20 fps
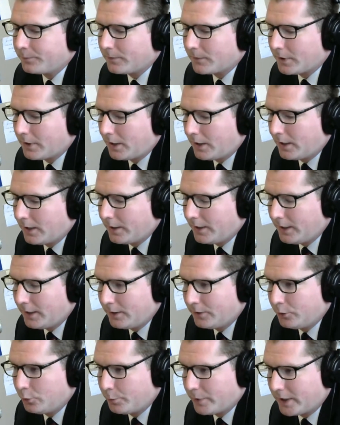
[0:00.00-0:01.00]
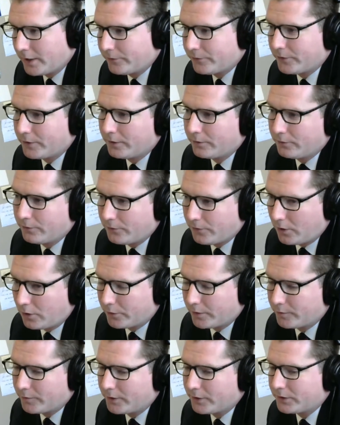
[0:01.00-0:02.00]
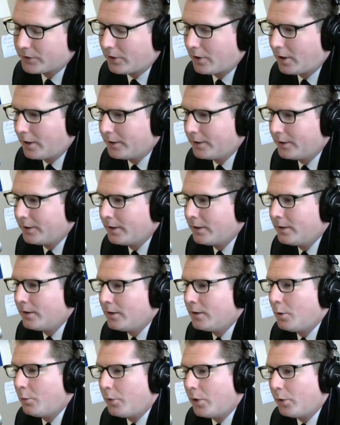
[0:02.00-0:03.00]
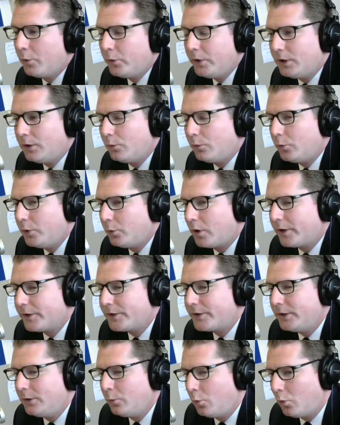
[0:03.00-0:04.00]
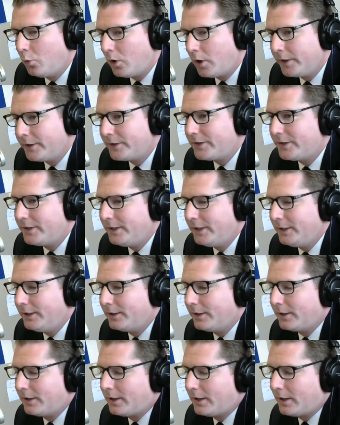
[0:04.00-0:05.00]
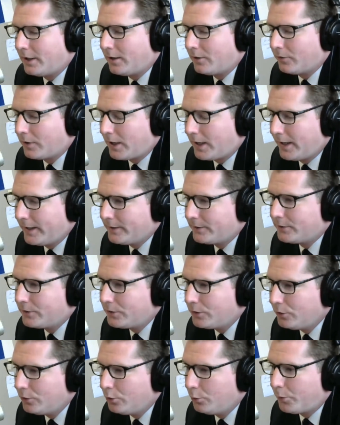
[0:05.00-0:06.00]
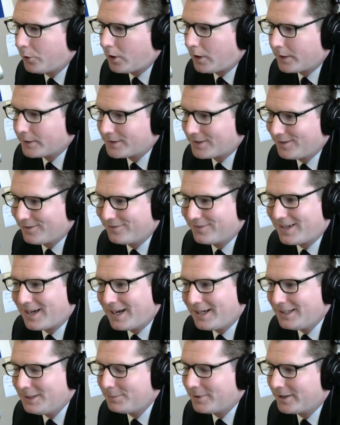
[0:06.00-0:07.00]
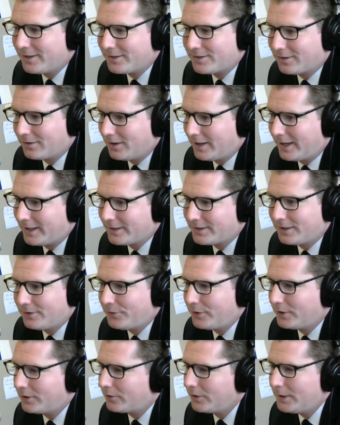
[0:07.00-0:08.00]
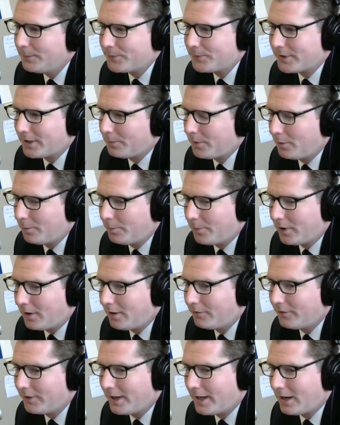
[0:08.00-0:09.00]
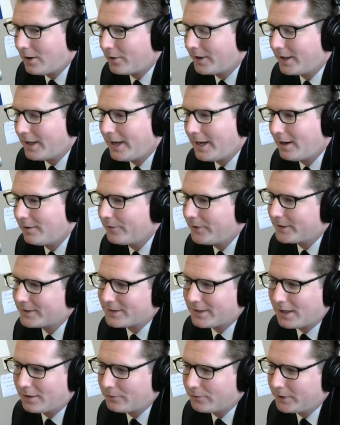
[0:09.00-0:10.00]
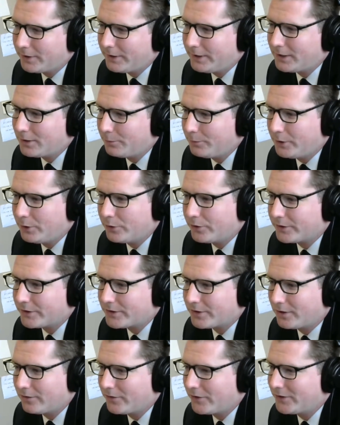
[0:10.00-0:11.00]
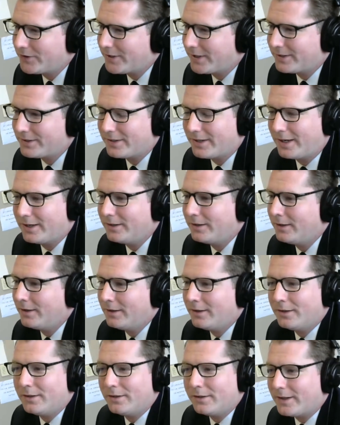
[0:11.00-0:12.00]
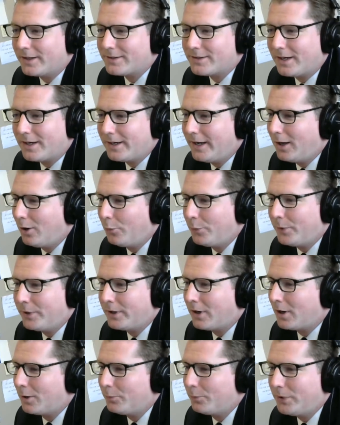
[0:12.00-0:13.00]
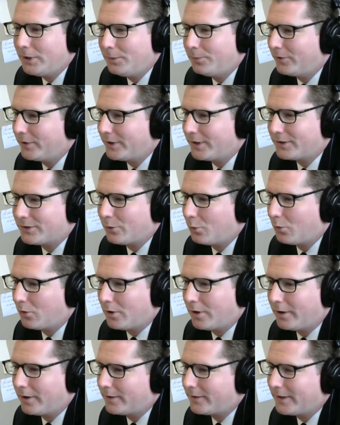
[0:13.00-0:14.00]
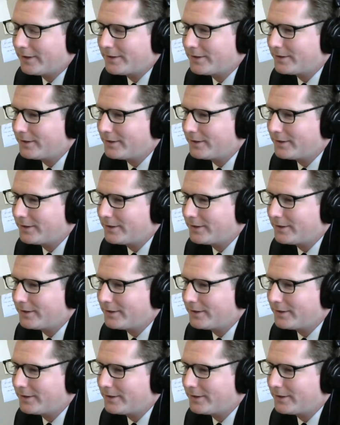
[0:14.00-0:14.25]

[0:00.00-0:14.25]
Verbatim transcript: uh, in New Bedford, Fall River, and Taunton. But we we want to see one seat uh, ride to Boston of ninety minutes or less. If it creeps up above an hour and a half, that's not really commuter service. That's not that's not helping our people get to work. That's